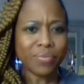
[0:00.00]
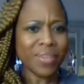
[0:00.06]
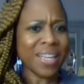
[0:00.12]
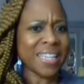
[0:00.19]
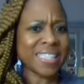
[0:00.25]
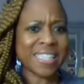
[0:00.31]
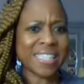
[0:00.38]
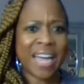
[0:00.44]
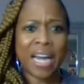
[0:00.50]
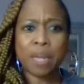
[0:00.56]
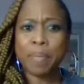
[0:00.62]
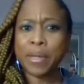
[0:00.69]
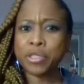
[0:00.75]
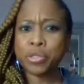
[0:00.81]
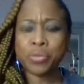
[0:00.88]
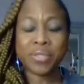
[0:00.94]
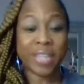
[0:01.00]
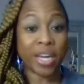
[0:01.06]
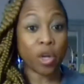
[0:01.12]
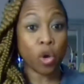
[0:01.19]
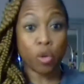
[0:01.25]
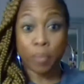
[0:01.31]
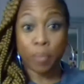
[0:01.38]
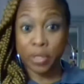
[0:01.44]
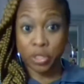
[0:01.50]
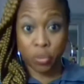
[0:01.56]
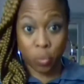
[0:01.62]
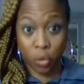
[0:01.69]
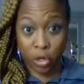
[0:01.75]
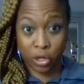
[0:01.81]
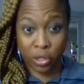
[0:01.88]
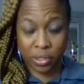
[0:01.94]
It's not about you saying a whole bunch of
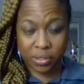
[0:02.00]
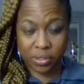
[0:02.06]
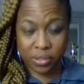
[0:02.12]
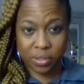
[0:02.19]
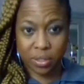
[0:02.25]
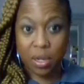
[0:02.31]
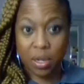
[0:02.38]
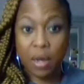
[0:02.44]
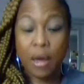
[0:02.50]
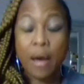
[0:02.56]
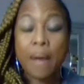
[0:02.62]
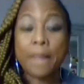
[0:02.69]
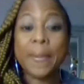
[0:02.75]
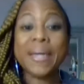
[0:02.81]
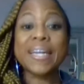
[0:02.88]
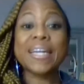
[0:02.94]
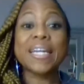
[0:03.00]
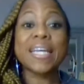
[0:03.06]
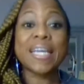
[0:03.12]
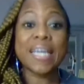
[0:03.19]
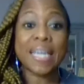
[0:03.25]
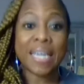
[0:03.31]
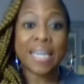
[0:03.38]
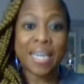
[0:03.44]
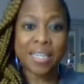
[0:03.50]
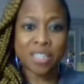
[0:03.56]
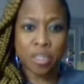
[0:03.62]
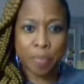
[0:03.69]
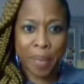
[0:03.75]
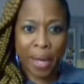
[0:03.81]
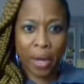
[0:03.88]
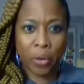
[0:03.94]
words, but it is
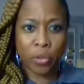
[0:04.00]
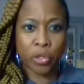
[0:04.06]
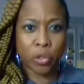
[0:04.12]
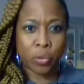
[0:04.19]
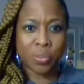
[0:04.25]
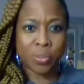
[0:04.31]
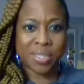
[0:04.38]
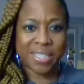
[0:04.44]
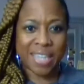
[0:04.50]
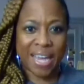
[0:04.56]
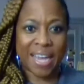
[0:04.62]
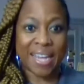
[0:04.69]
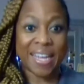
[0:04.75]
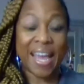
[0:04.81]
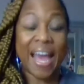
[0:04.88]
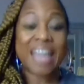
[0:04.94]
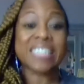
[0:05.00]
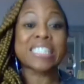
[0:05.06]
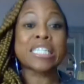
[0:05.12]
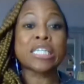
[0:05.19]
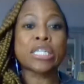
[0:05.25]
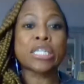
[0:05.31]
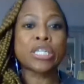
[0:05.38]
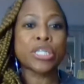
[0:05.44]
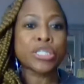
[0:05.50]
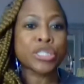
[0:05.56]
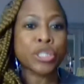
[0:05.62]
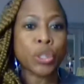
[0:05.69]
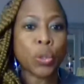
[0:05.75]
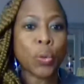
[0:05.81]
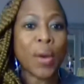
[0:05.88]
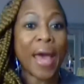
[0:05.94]
about you saying as
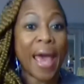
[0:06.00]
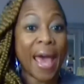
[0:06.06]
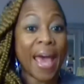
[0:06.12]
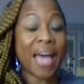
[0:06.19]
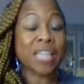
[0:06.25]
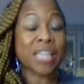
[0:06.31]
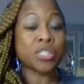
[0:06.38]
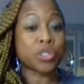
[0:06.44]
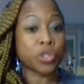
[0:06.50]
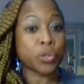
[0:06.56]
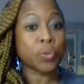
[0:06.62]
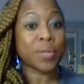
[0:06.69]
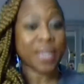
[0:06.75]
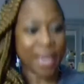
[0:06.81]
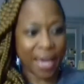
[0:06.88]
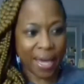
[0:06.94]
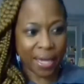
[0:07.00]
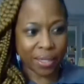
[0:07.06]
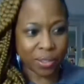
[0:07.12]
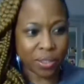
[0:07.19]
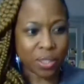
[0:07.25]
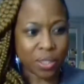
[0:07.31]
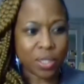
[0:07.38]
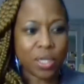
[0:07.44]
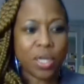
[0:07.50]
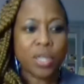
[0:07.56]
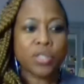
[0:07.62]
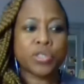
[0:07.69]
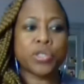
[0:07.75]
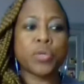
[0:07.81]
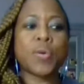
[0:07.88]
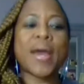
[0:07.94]
little as you can
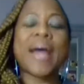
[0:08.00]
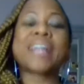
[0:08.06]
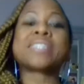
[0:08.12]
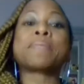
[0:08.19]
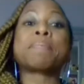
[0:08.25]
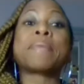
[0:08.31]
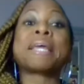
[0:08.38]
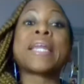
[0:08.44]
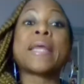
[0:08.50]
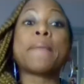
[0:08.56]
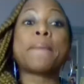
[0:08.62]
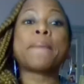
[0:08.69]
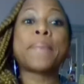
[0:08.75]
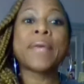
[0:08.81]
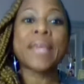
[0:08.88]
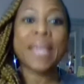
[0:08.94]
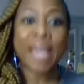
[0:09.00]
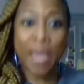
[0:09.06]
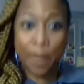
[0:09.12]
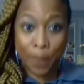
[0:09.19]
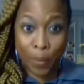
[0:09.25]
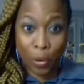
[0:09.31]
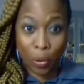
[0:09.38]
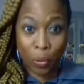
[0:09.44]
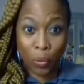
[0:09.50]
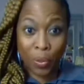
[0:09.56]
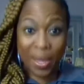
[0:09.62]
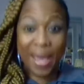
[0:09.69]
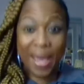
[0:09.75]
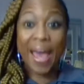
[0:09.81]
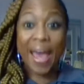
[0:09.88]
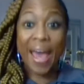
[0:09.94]
to as many people
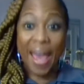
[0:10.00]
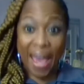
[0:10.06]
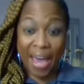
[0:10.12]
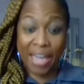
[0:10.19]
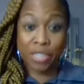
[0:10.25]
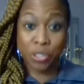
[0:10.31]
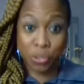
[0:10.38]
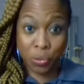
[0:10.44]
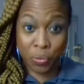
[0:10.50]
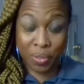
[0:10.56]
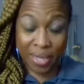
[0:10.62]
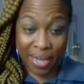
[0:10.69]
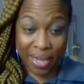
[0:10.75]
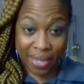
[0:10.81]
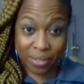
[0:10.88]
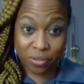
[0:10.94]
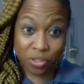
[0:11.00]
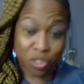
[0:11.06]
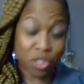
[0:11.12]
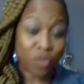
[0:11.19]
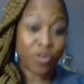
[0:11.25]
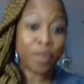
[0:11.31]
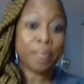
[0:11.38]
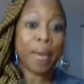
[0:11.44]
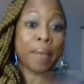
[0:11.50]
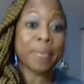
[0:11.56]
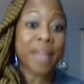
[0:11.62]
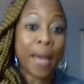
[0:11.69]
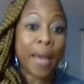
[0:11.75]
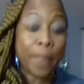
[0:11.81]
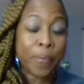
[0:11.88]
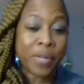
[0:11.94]
as you can. So remember
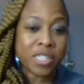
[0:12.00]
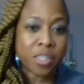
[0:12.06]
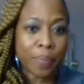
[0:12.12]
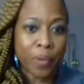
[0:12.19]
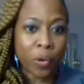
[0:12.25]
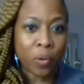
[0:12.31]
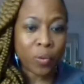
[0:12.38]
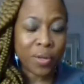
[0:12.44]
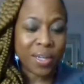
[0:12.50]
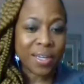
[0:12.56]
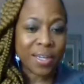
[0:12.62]
that principle.